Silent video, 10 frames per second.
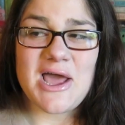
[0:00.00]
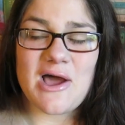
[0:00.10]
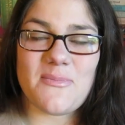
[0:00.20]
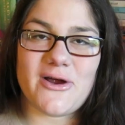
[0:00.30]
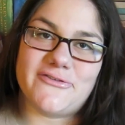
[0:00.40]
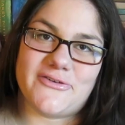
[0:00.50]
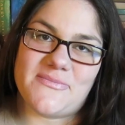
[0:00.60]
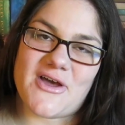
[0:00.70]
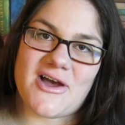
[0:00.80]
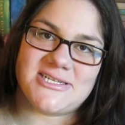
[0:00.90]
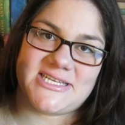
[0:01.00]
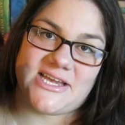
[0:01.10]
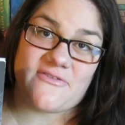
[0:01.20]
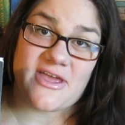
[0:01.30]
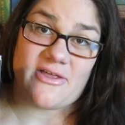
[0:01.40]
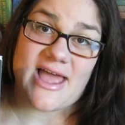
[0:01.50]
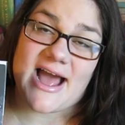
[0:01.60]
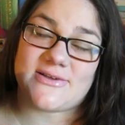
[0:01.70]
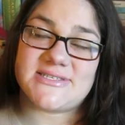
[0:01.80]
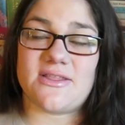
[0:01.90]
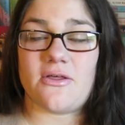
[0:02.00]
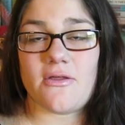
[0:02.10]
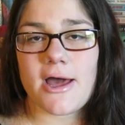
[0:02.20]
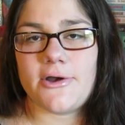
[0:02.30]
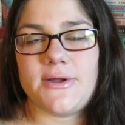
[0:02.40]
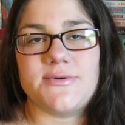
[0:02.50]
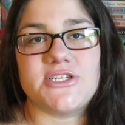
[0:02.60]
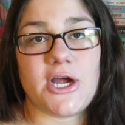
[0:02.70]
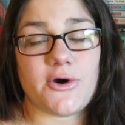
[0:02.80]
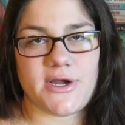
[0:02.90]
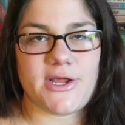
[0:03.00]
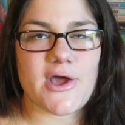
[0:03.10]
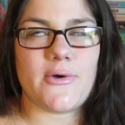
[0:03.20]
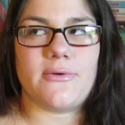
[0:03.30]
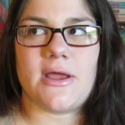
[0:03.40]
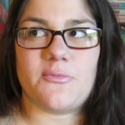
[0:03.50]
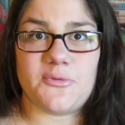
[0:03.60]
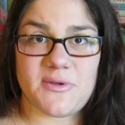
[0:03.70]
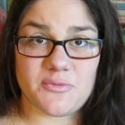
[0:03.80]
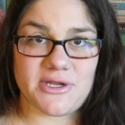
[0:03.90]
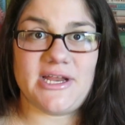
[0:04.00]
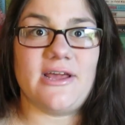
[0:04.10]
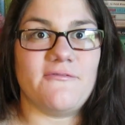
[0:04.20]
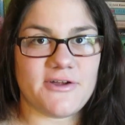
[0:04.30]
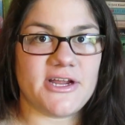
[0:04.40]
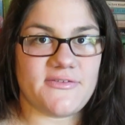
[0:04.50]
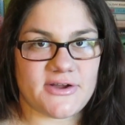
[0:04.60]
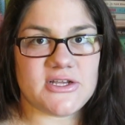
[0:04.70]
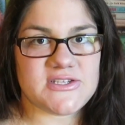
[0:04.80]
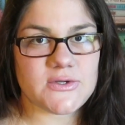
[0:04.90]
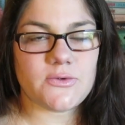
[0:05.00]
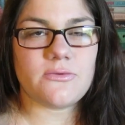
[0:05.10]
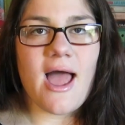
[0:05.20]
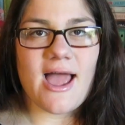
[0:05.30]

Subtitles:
apart from The Haunting of Hill House and The Lottery, which I already own and will be reading very, very soon.